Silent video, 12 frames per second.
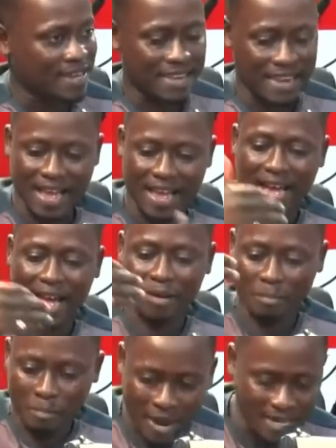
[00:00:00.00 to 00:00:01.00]
Now,
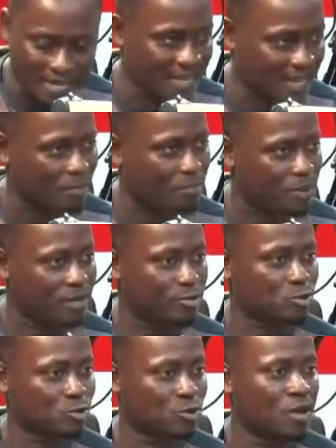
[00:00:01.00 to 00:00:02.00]
mining
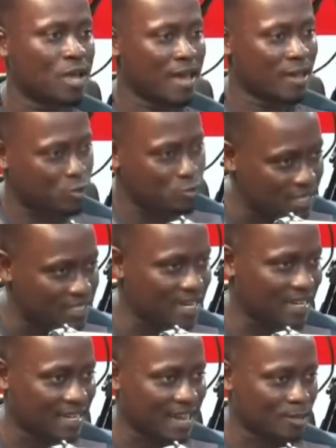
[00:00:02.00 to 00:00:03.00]
companies on it me
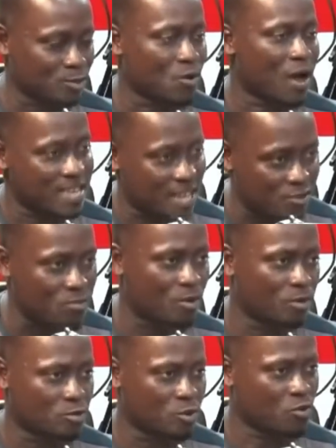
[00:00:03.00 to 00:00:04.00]
jan and also I yet me
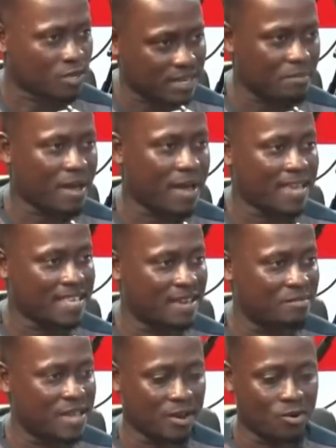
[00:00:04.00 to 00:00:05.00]
was because I buy
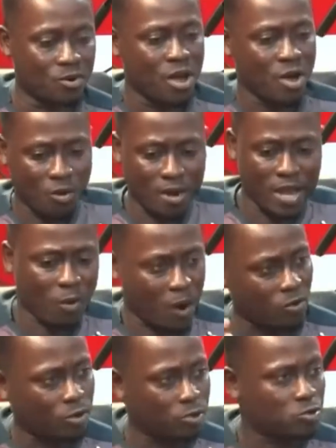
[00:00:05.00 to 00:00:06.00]
any piano. Why
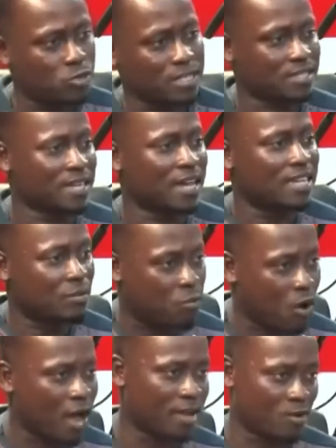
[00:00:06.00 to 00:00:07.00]
one or two things at the
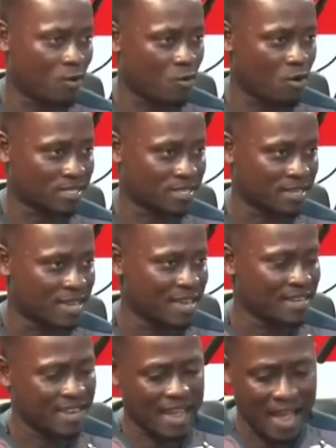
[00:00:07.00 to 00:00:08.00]
bois a yobwasi.
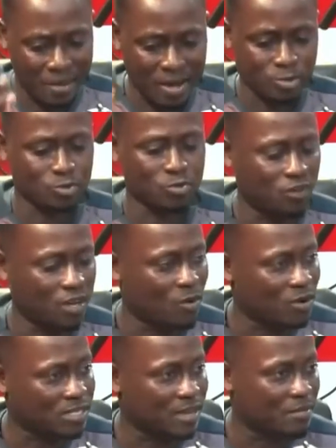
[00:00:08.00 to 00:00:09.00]
Na a masun ye
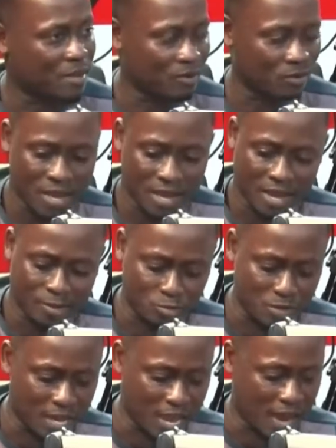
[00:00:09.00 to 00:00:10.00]
was ebano
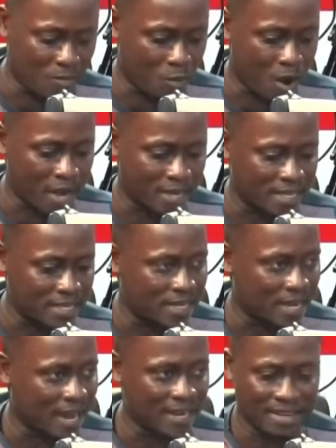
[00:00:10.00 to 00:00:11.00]
et me a boa yenina.